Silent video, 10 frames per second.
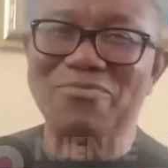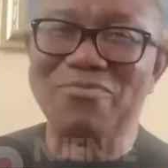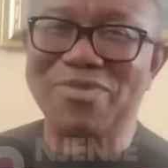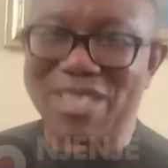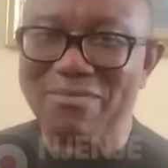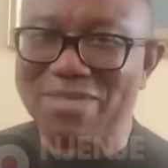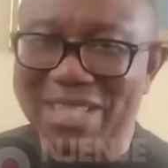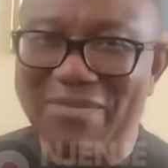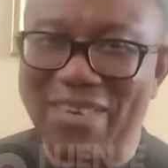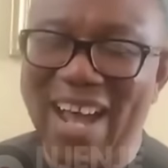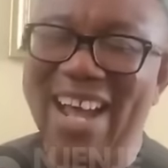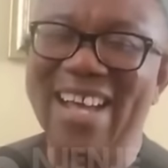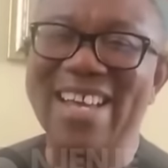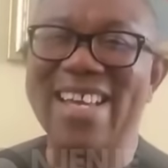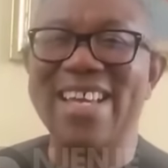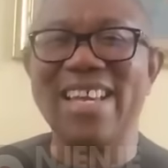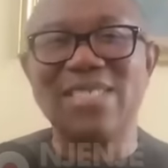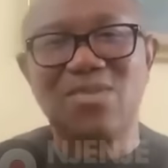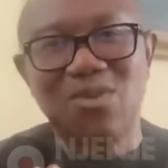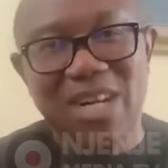Mr. Mustafa,
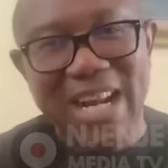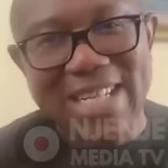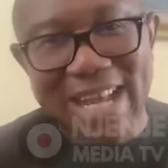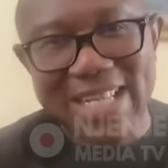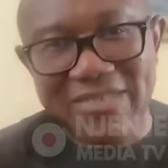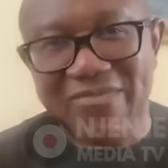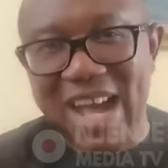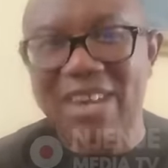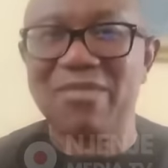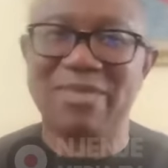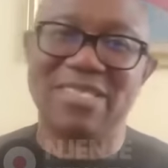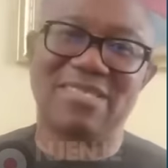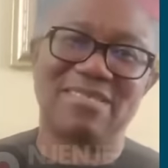is to create that environment